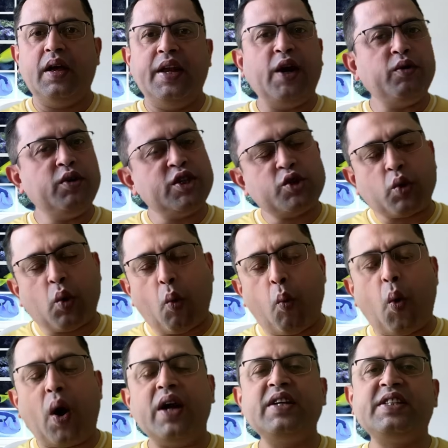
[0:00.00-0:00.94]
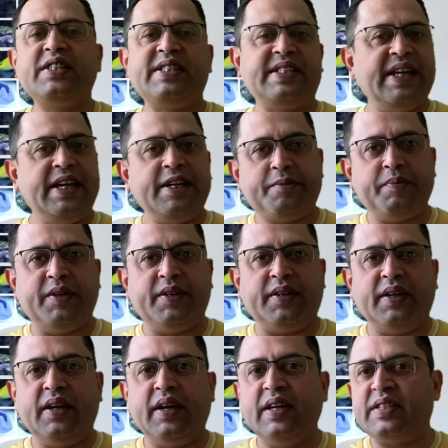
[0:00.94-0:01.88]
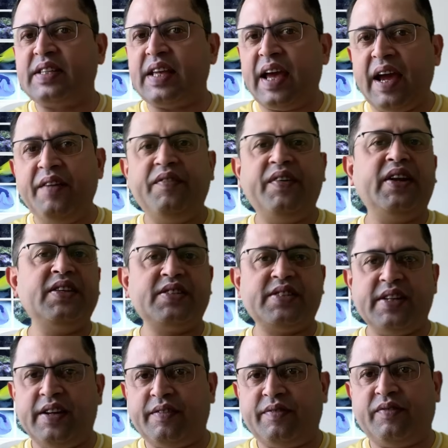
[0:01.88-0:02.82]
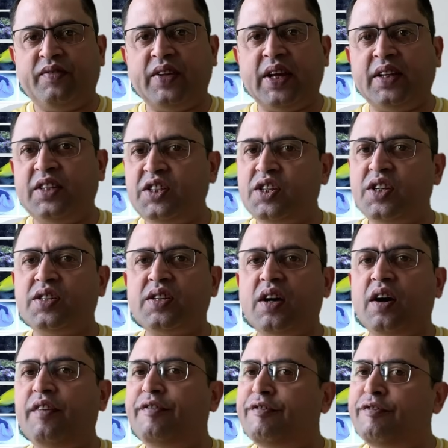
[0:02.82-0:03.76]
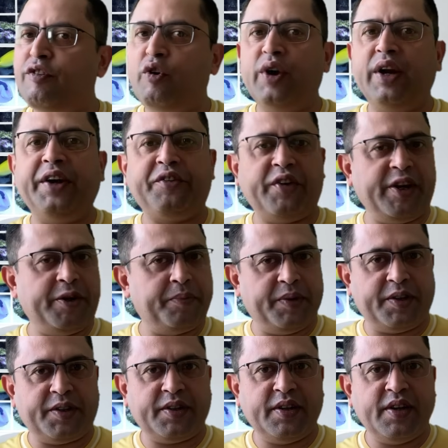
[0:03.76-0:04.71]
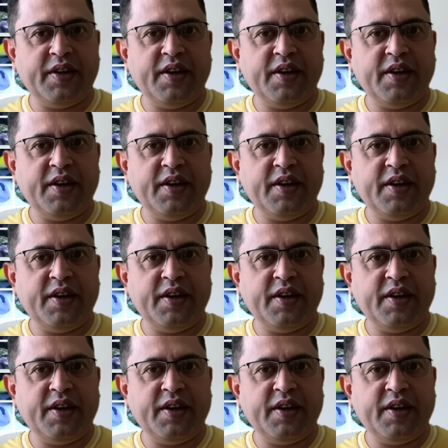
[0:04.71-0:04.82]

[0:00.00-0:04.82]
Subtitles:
Now this one statement is evidence enough that this is a phony treatment.